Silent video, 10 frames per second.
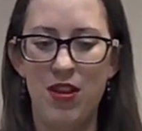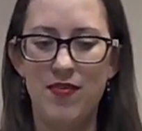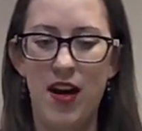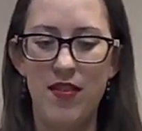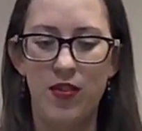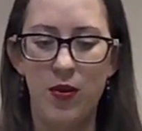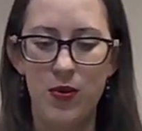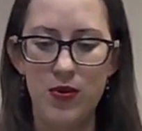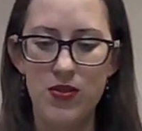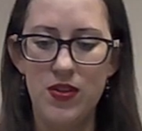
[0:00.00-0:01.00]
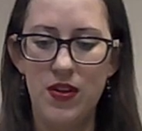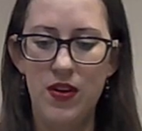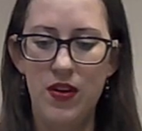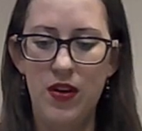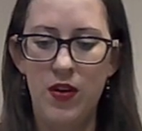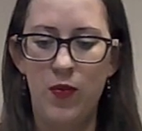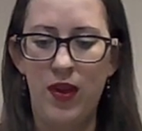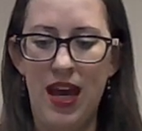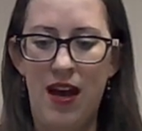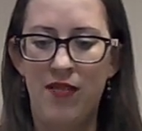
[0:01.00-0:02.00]
with 5 holes.
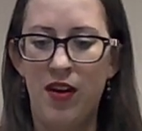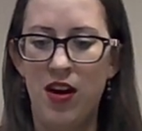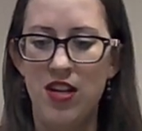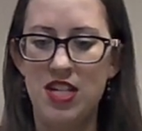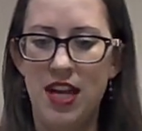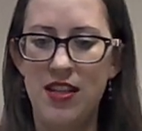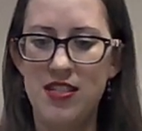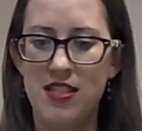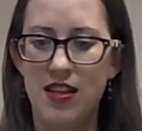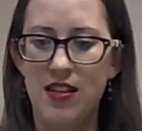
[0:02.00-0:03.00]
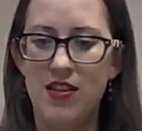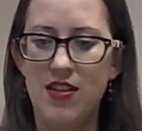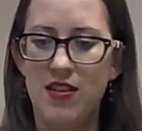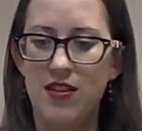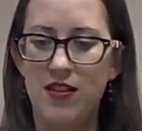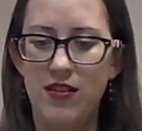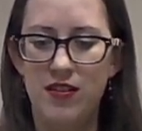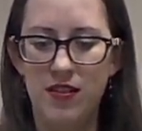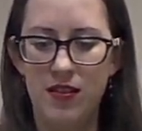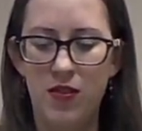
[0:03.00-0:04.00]
We have our chain stitch,
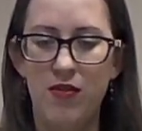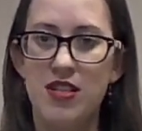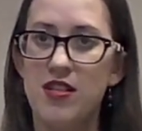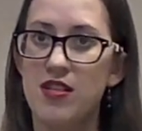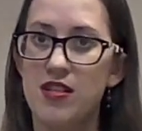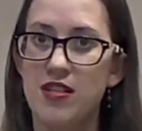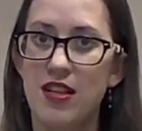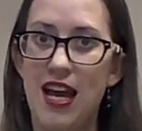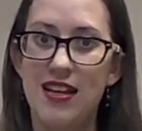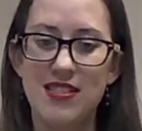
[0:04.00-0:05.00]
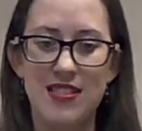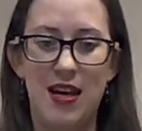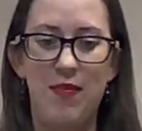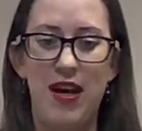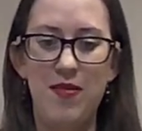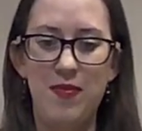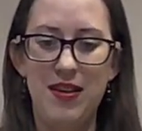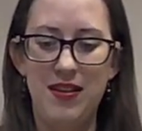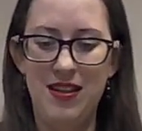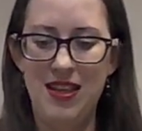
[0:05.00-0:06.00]
which is just the next step up.
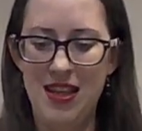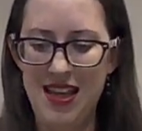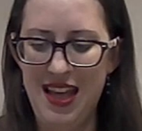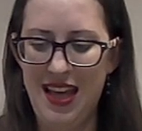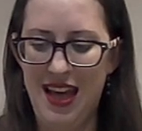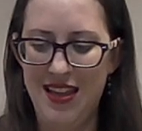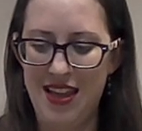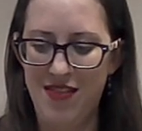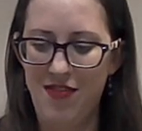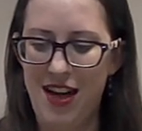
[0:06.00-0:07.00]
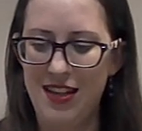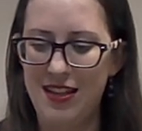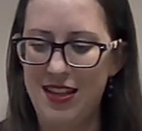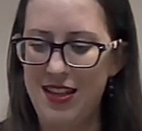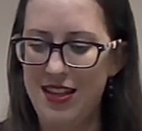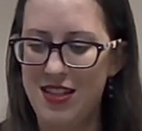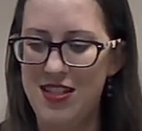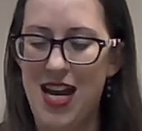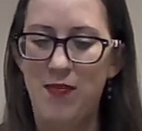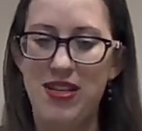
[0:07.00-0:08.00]
And then finally,
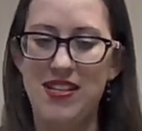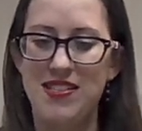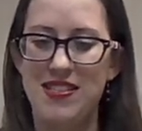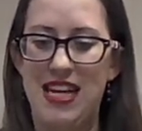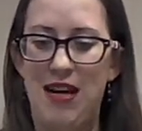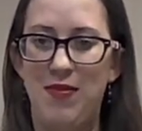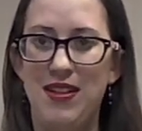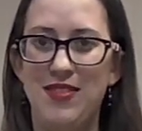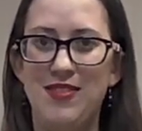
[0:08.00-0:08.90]
the Japanese stab.